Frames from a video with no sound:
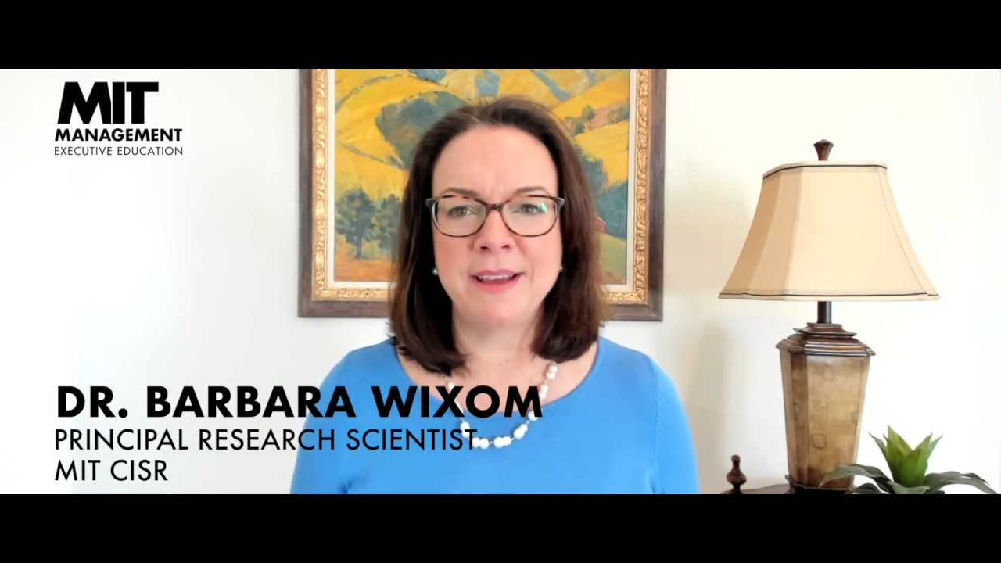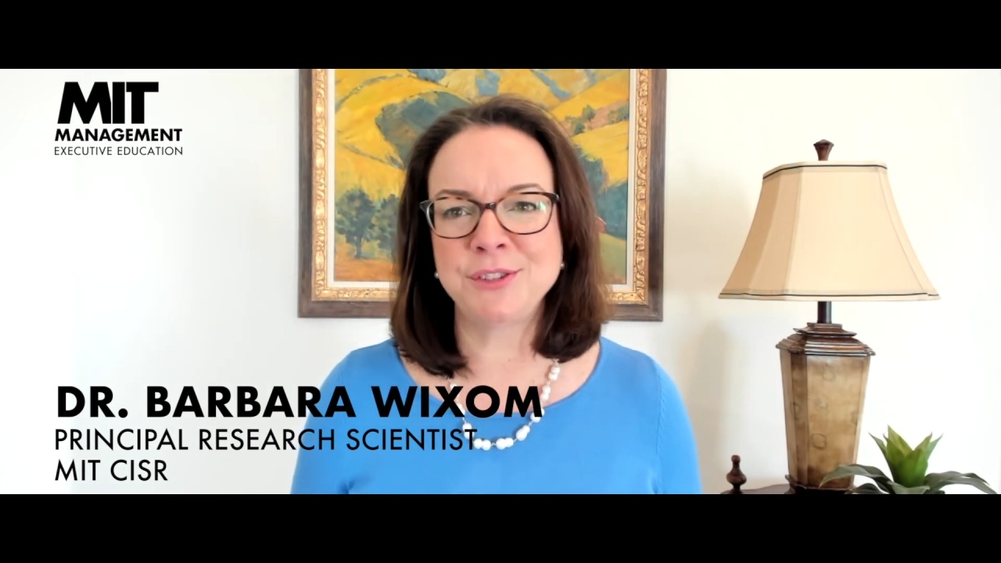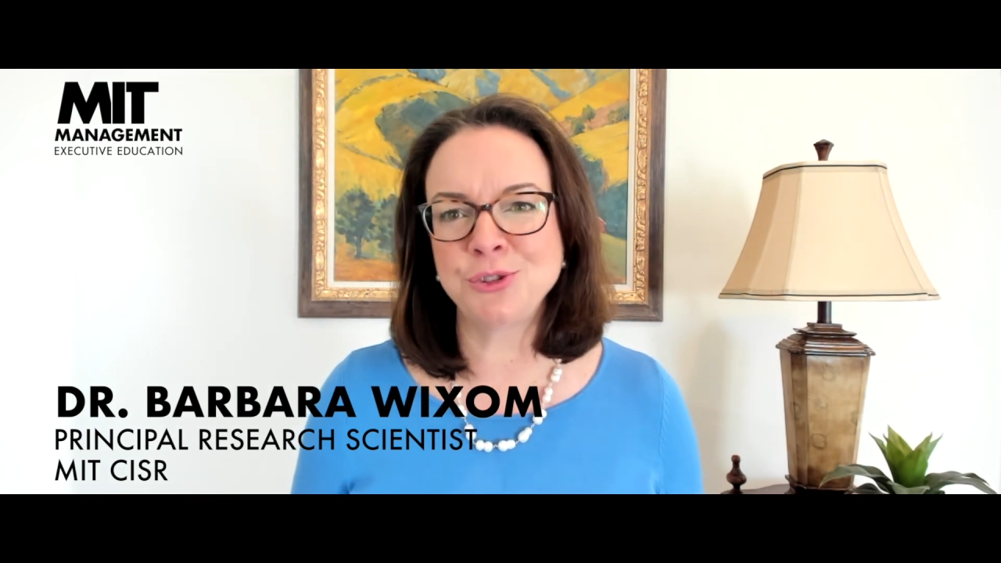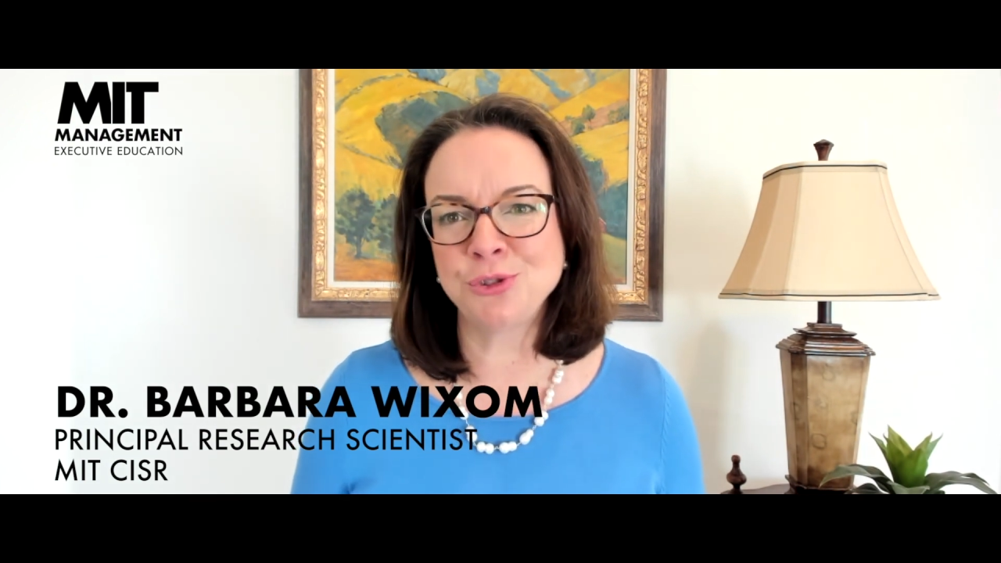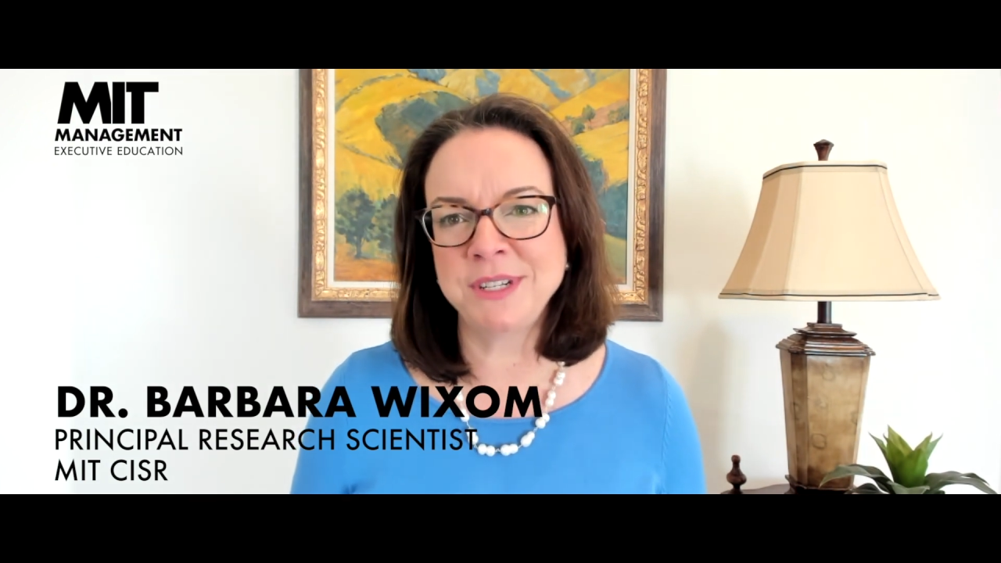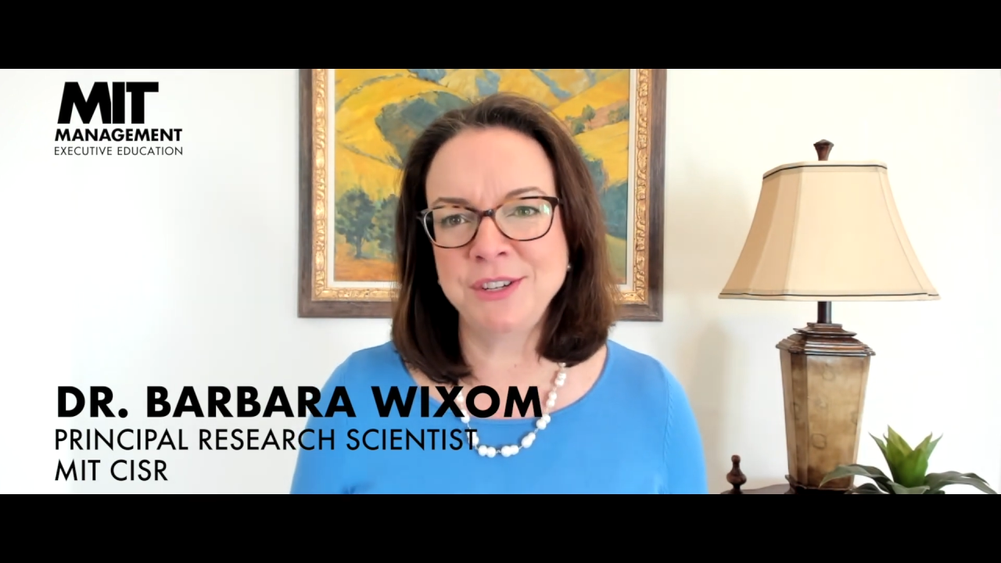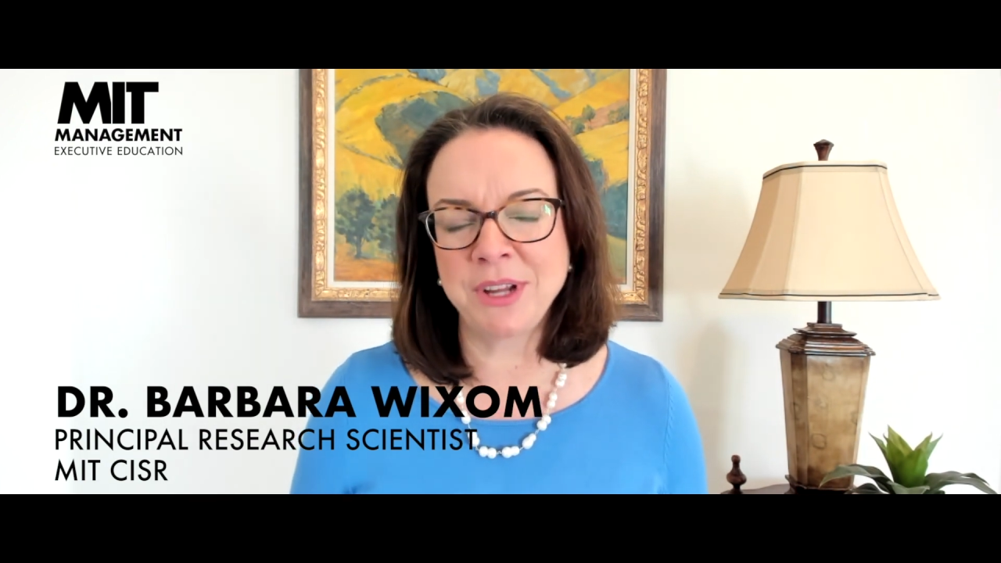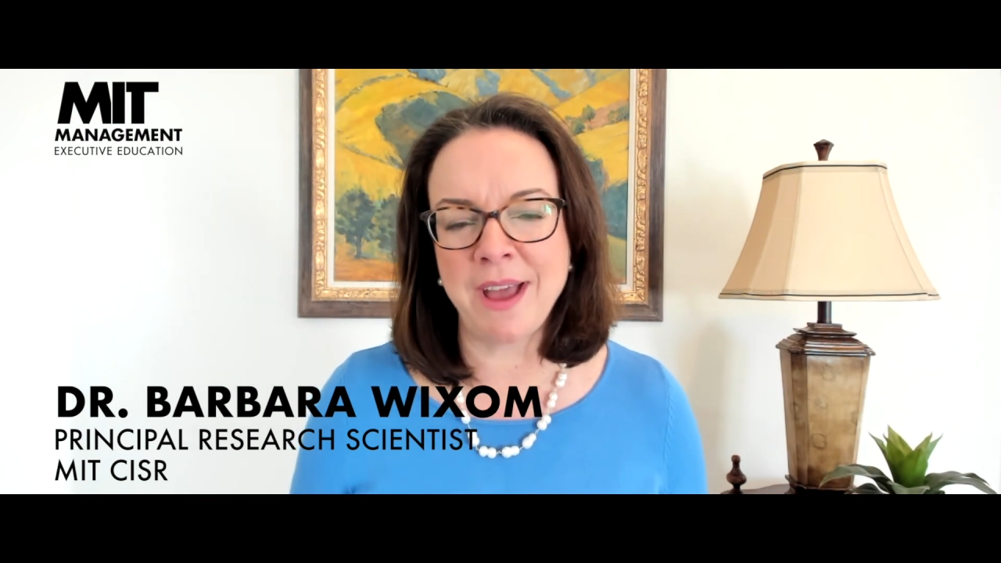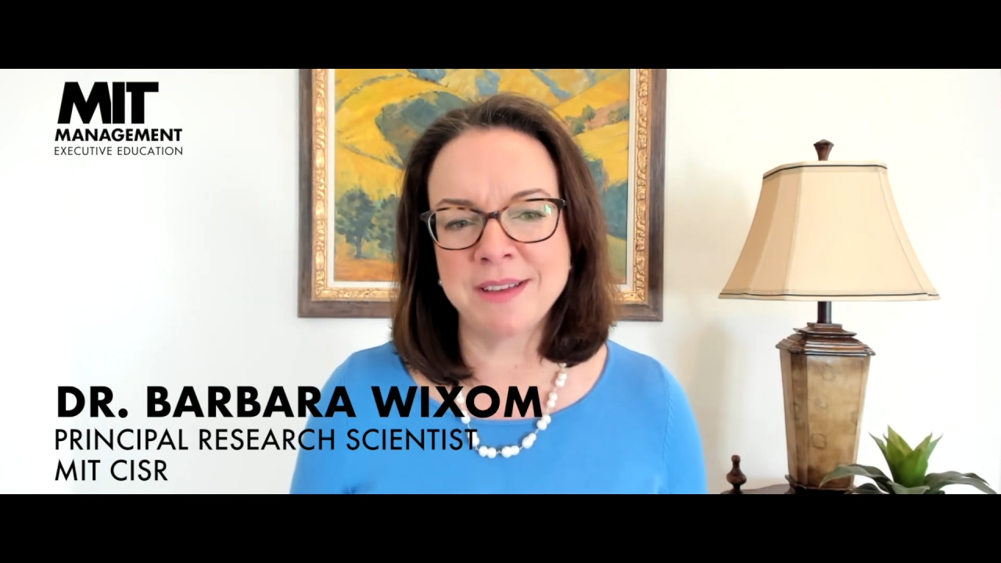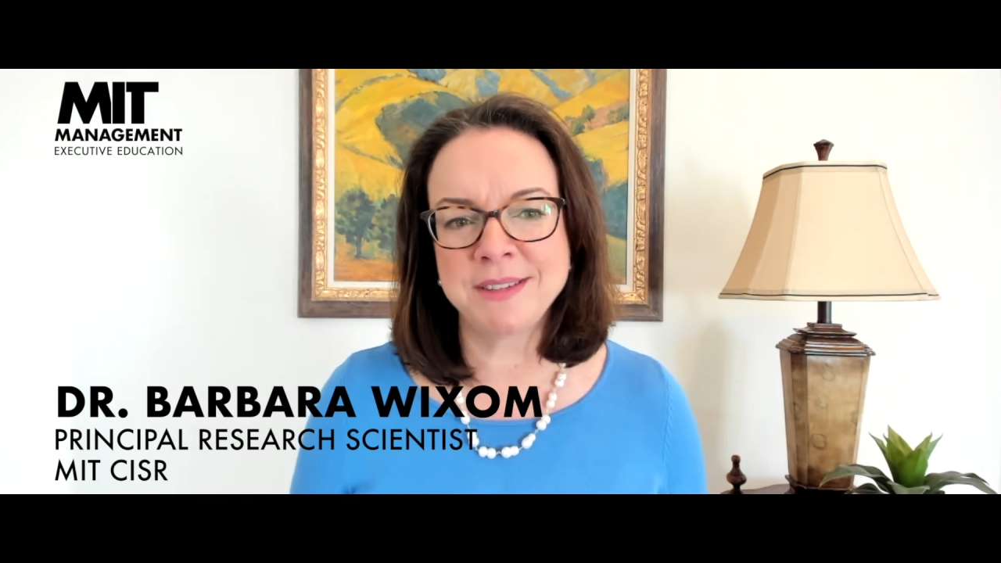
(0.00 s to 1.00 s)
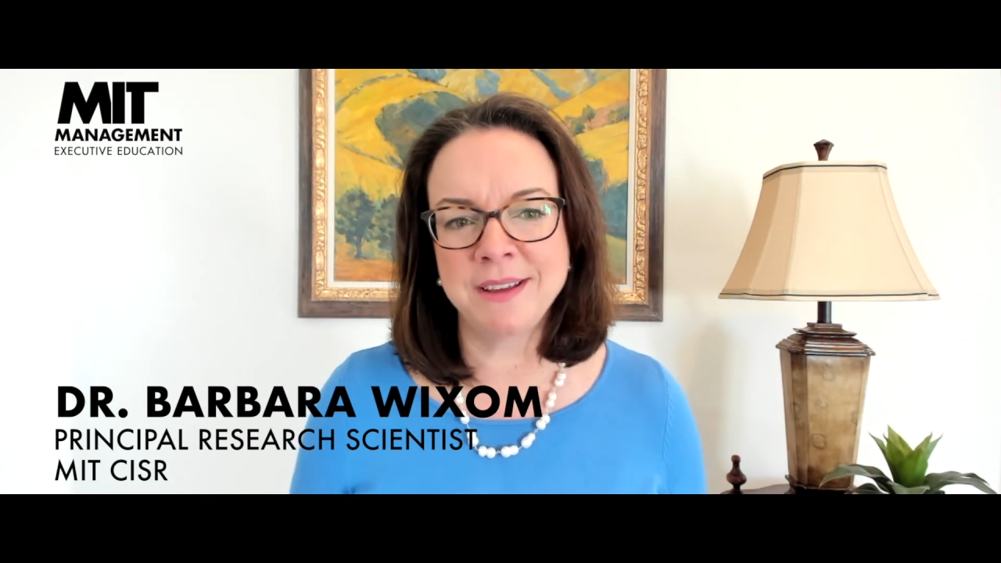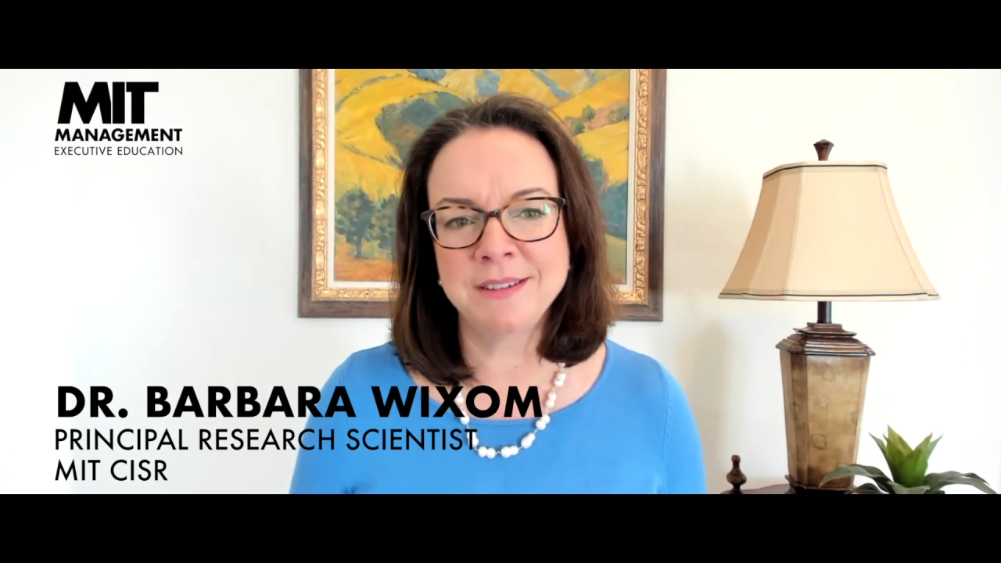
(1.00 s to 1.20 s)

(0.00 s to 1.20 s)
as a strategic asset.